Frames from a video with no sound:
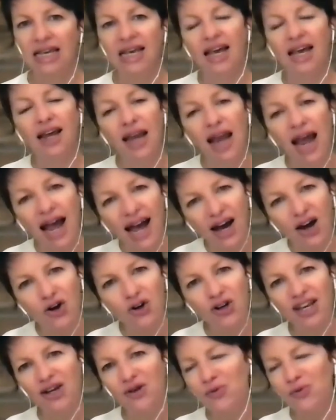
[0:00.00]
and how
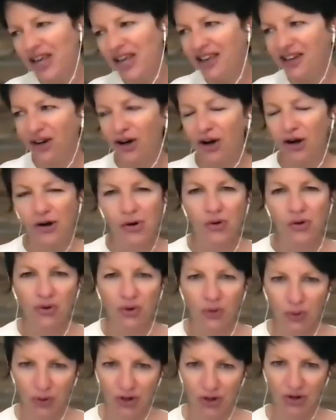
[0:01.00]
can we in our own
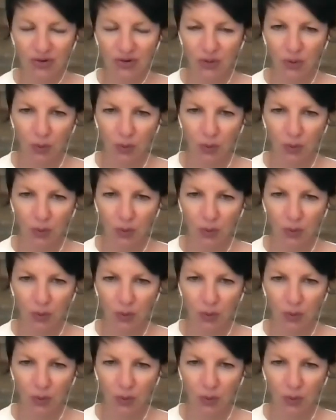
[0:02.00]
corner of the